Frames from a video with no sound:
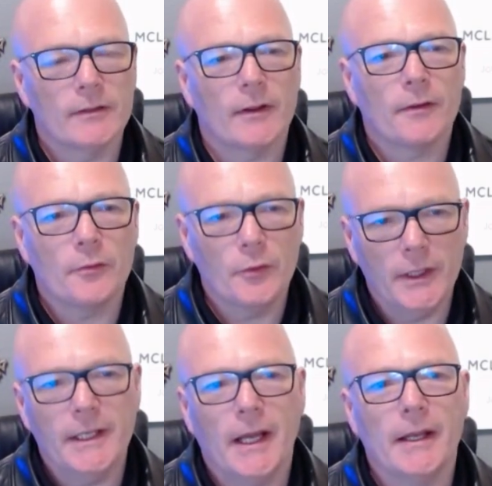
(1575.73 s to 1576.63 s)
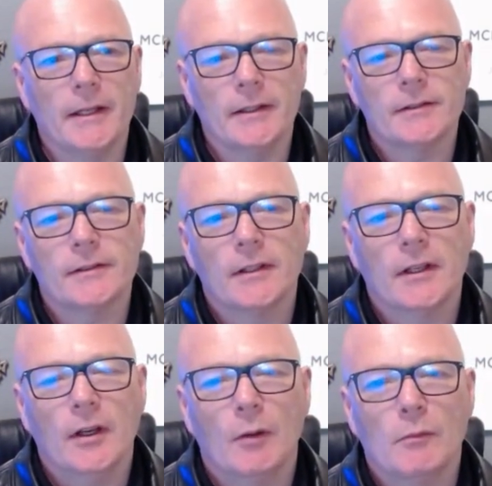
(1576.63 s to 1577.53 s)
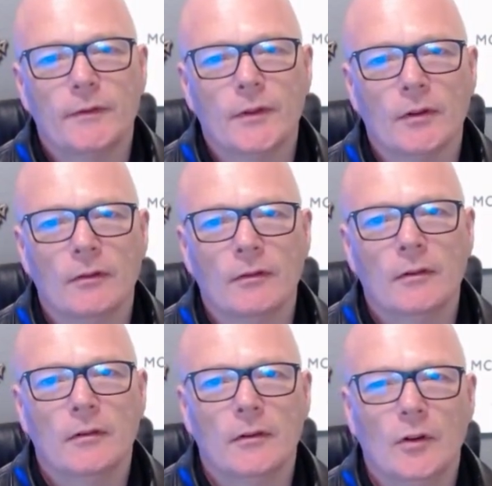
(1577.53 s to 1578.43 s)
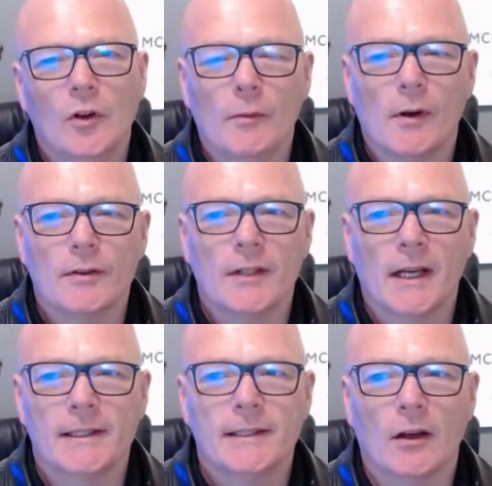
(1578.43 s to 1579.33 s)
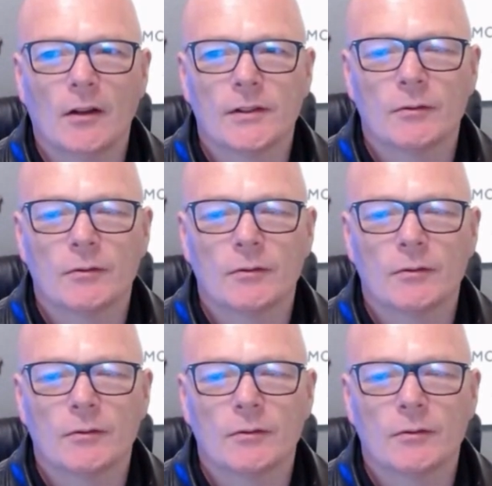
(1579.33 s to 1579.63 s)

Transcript: We've had 3 days and we've done almost $90.